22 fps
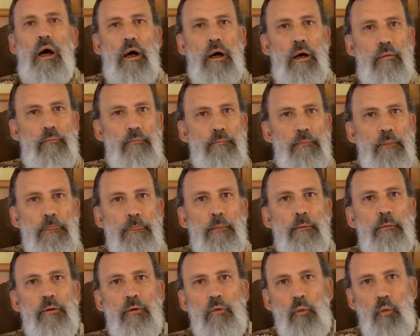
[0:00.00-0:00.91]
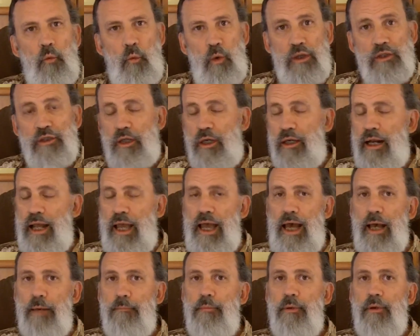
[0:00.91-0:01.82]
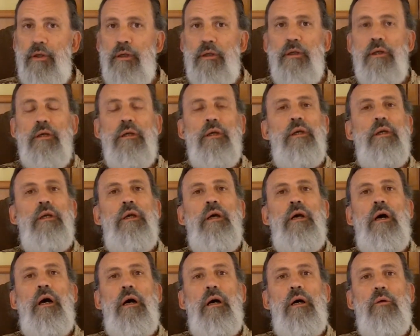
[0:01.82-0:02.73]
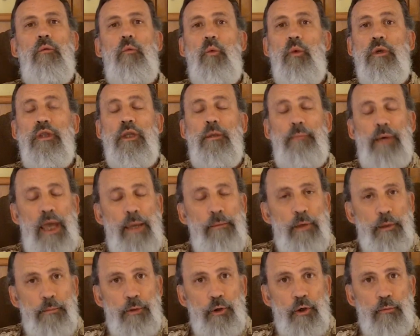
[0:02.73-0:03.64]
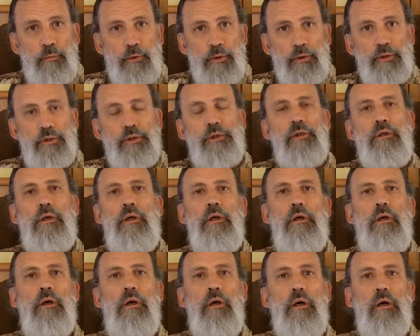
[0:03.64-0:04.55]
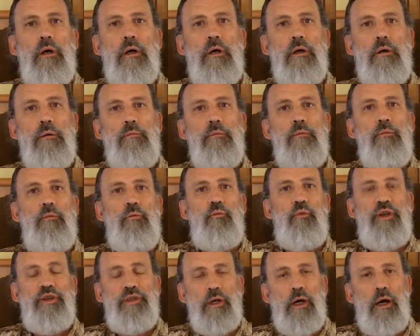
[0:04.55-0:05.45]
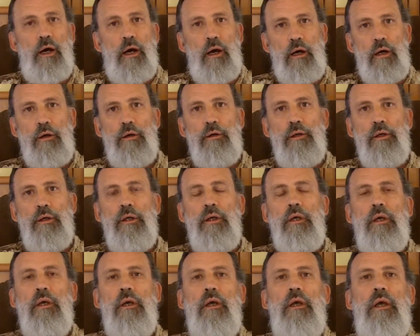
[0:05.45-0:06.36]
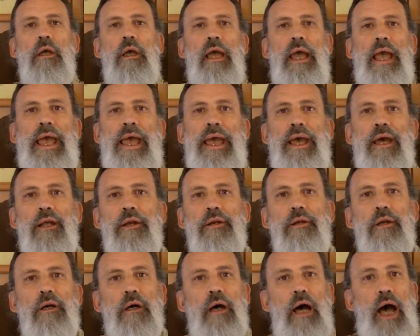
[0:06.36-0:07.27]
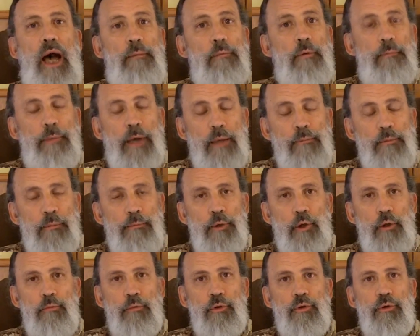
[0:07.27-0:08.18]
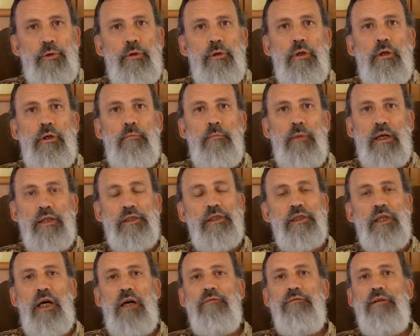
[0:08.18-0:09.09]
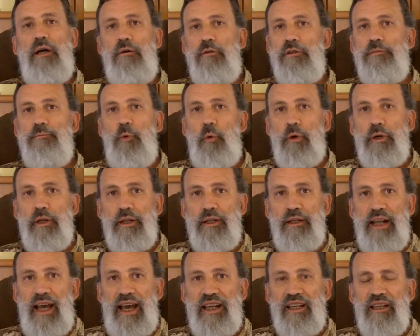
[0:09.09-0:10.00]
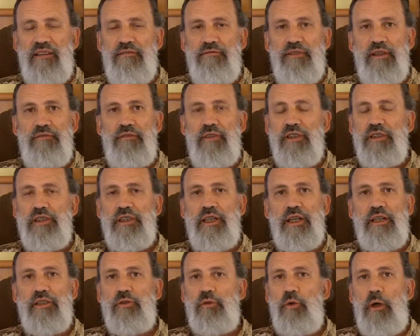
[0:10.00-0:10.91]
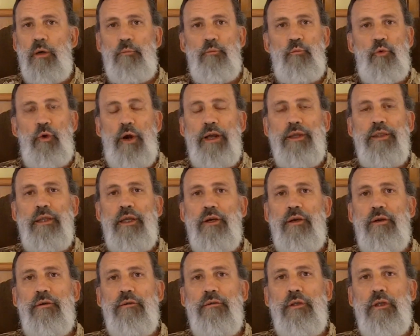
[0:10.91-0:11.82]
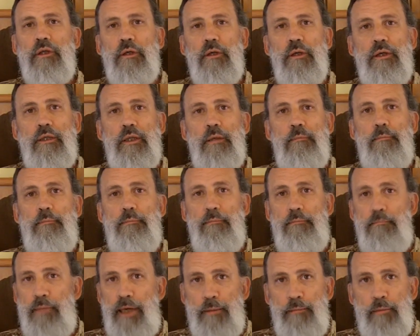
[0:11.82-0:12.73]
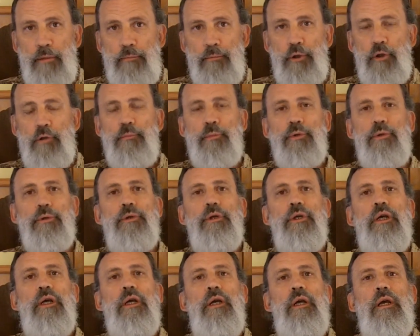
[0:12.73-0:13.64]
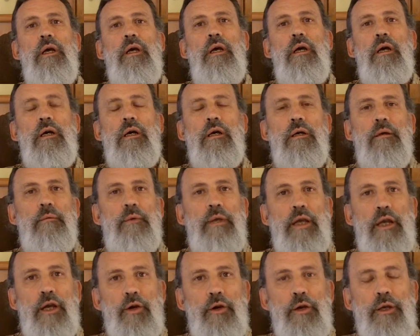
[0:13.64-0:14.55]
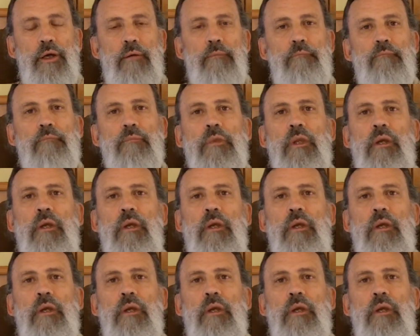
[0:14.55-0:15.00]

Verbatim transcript: um, what's going to happen uh, when the baby boomers um, retire. And uh, I'm a baby boomer myself. I was born in nineteen fifty-six, so I'm right there in the in the baby boomer uh, area.